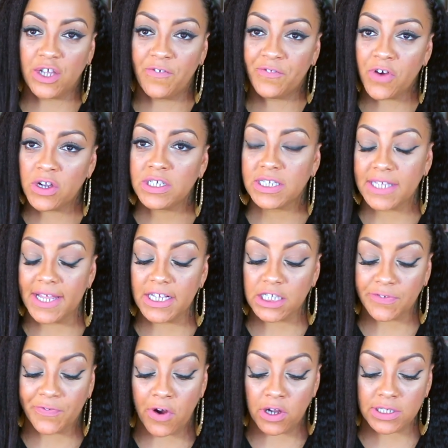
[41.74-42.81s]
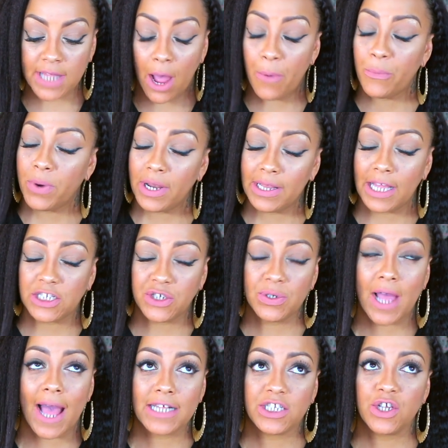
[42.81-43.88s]
so first things first, I want to let
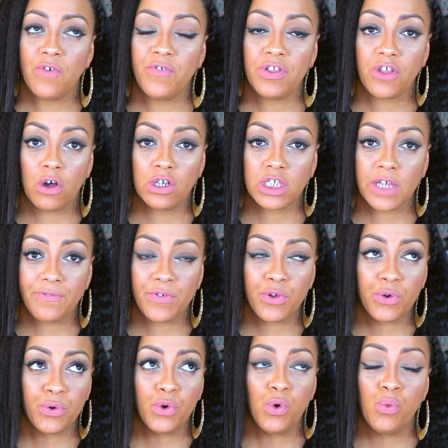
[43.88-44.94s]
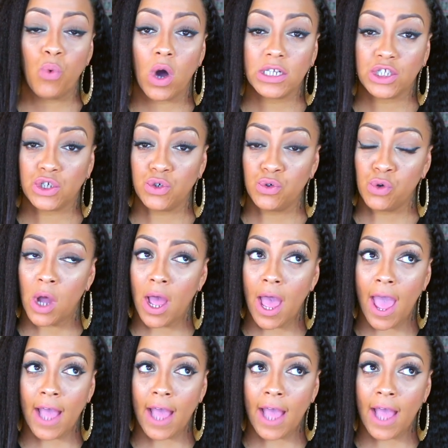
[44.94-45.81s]
you guys know, for those of you who want to